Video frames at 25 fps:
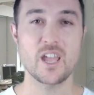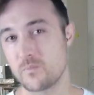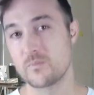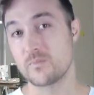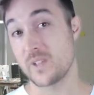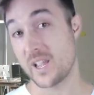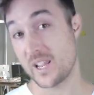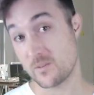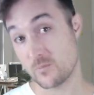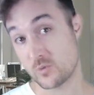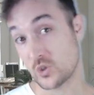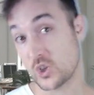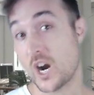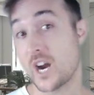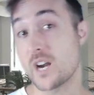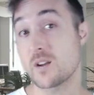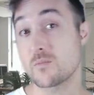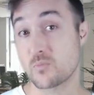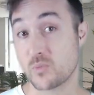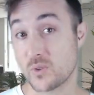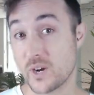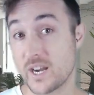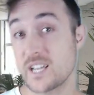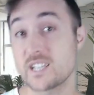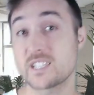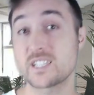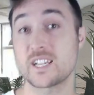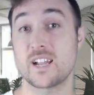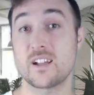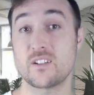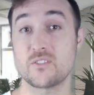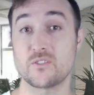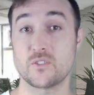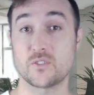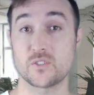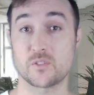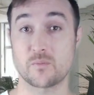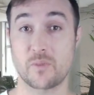and try to break down
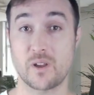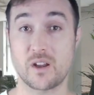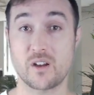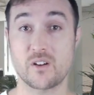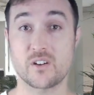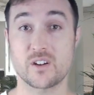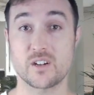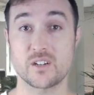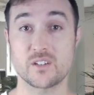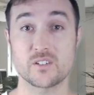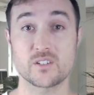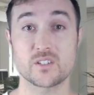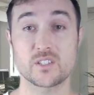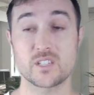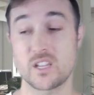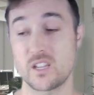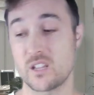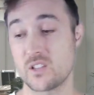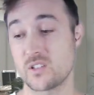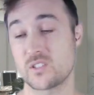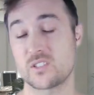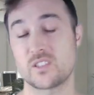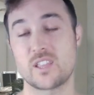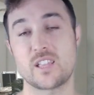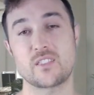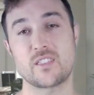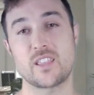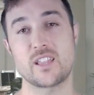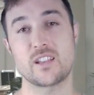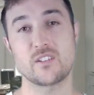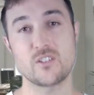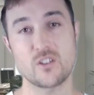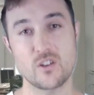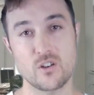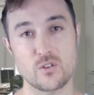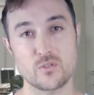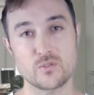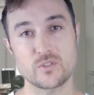those barriers so that they
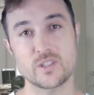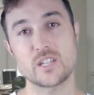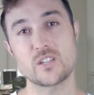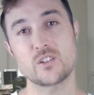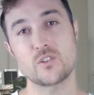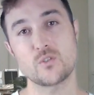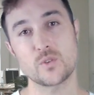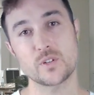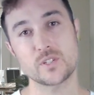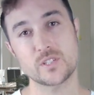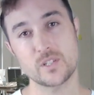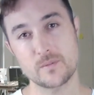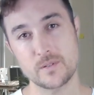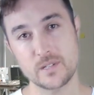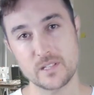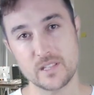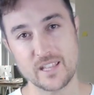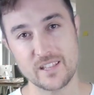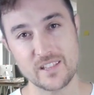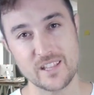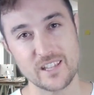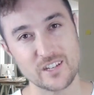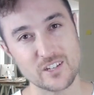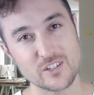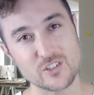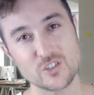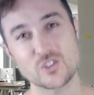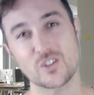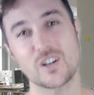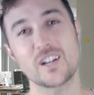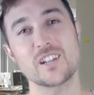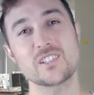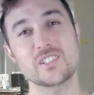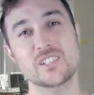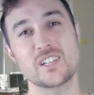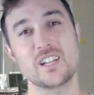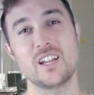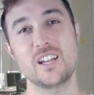know that you are somebody that they can
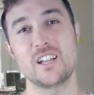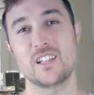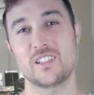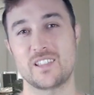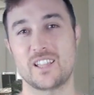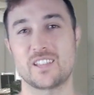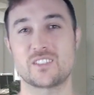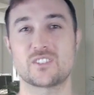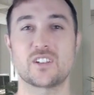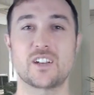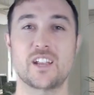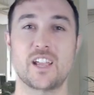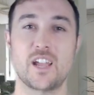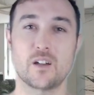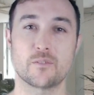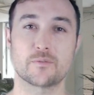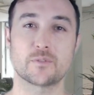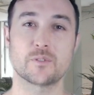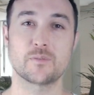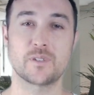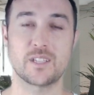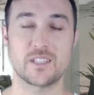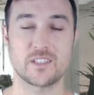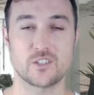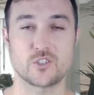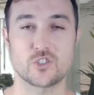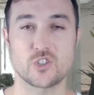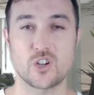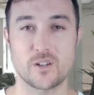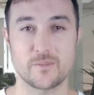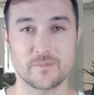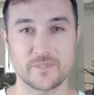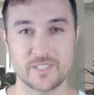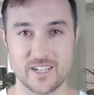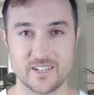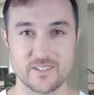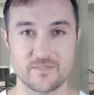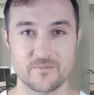trust, that's going to help them get the job
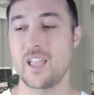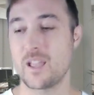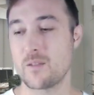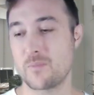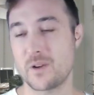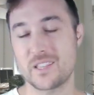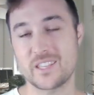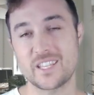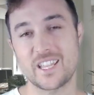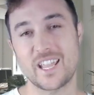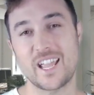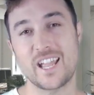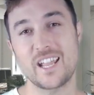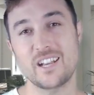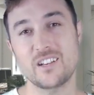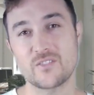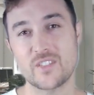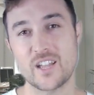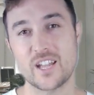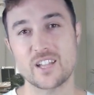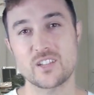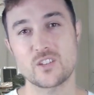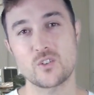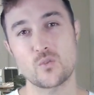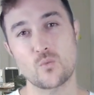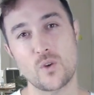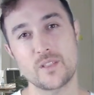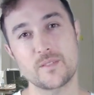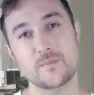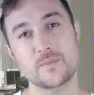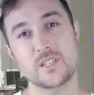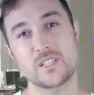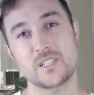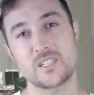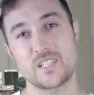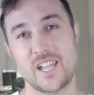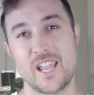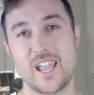done. By the end of that, you want them to
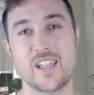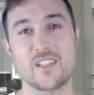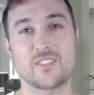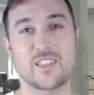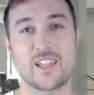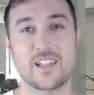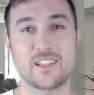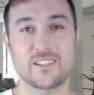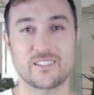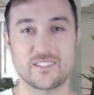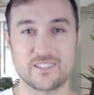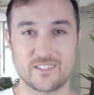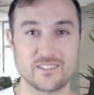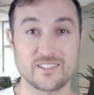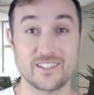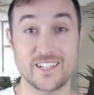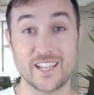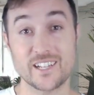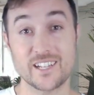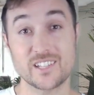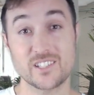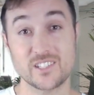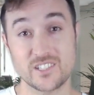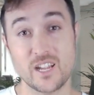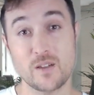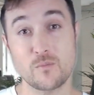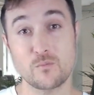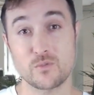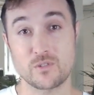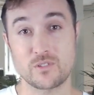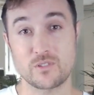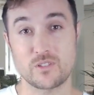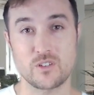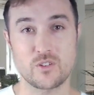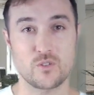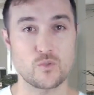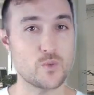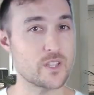take that next step with
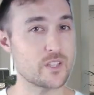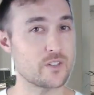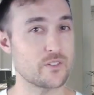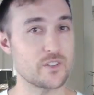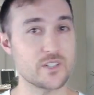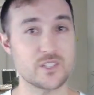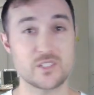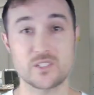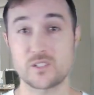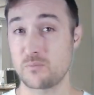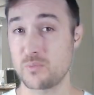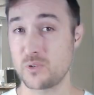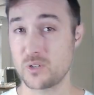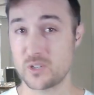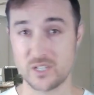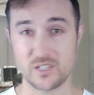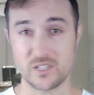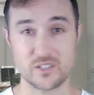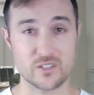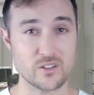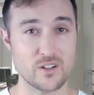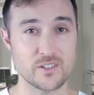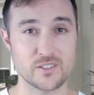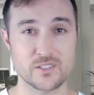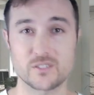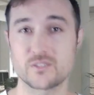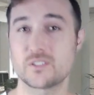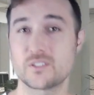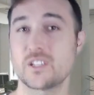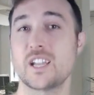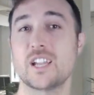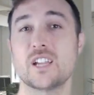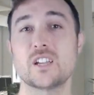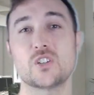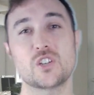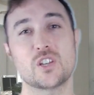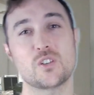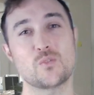you, whether it's to book in a
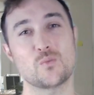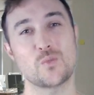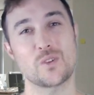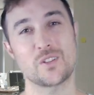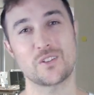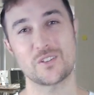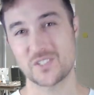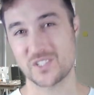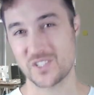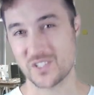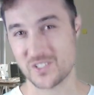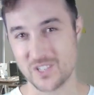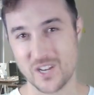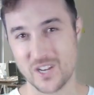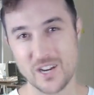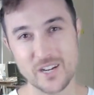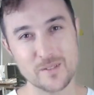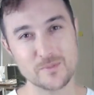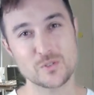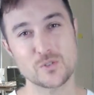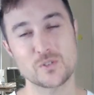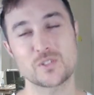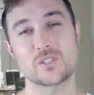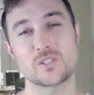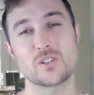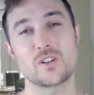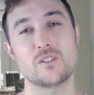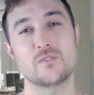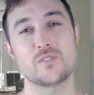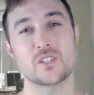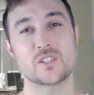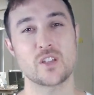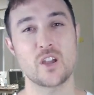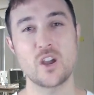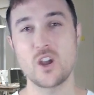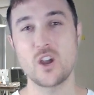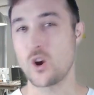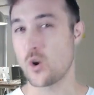consultation, whether it's to sign up to a service
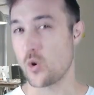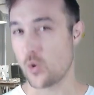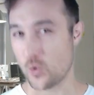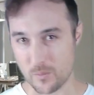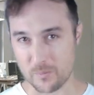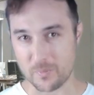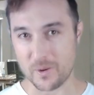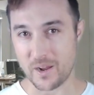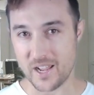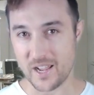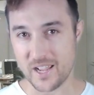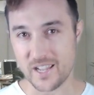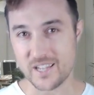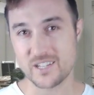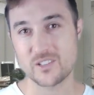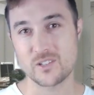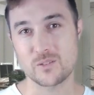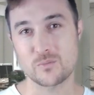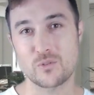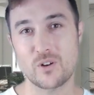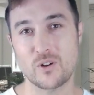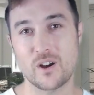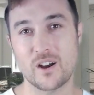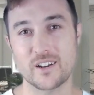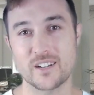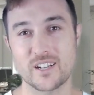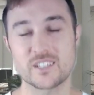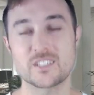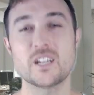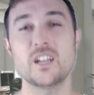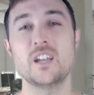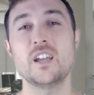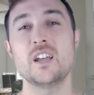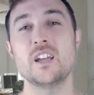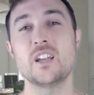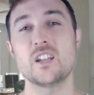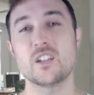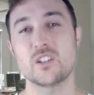or buy another product.
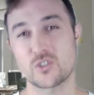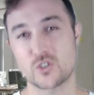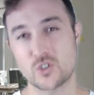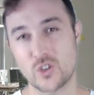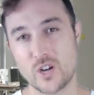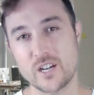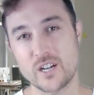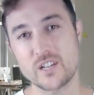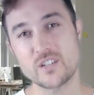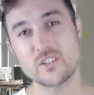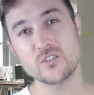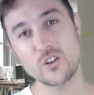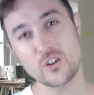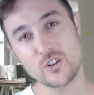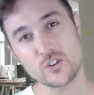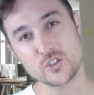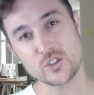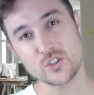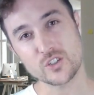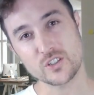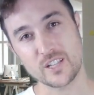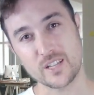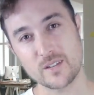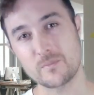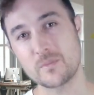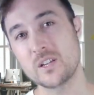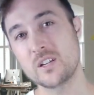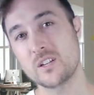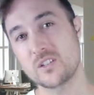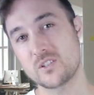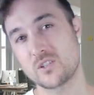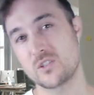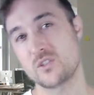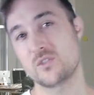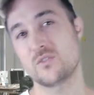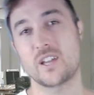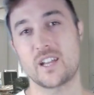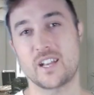You're trying to nurture them
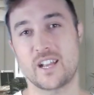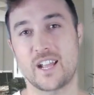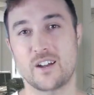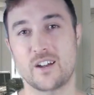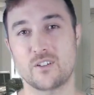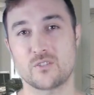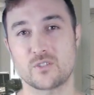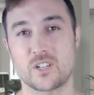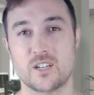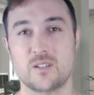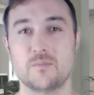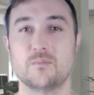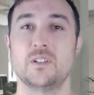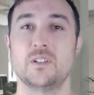to that outcome,